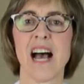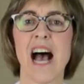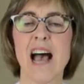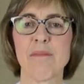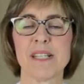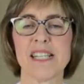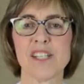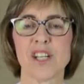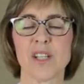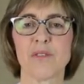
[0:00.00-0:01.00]
I've been
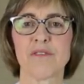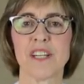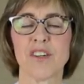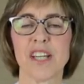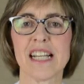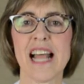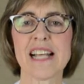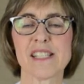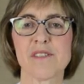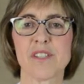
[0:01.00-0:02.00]
teaching gluten free cooking
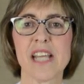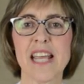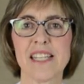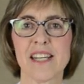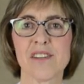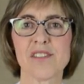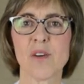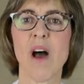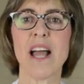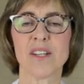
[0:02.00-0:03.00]
classes for 10 years,
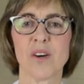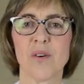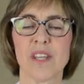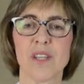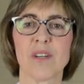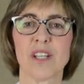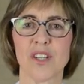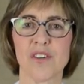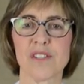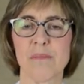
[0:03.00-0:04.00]
so I know that you can
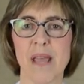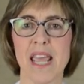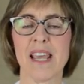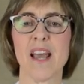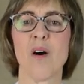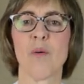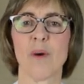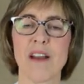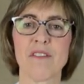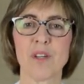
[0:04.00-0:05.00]
learn to make
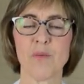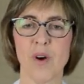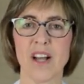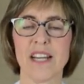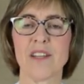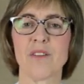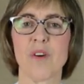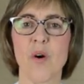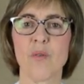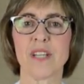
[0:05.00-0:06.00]
whatever you want in your
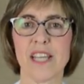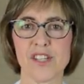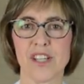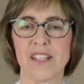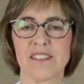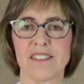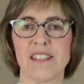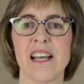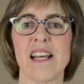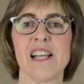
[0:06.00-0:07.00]
own kitchen.
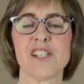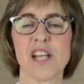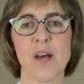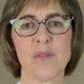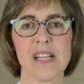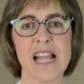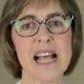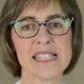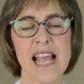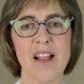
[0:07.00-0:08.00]
Check out the
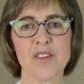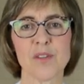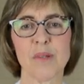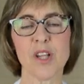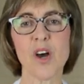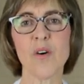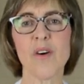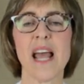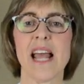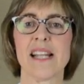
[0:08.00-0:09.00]
class calendar
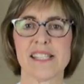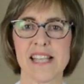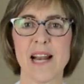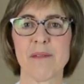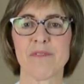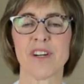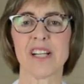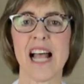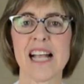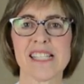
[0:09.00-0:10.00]
below and sign up for a
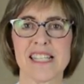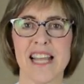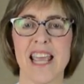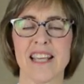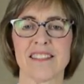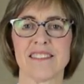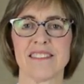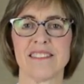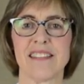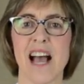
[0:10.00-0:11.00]
class today.
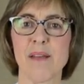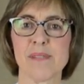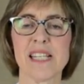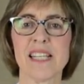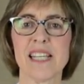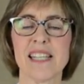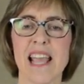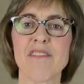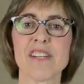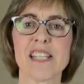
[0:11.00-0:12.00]
I'm Cindy, the
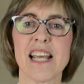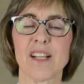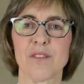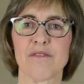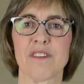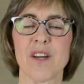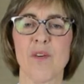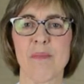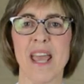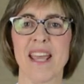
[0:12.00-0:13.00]
Everyday Gluten Free
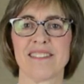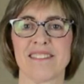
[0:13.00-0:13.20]
Gourmet.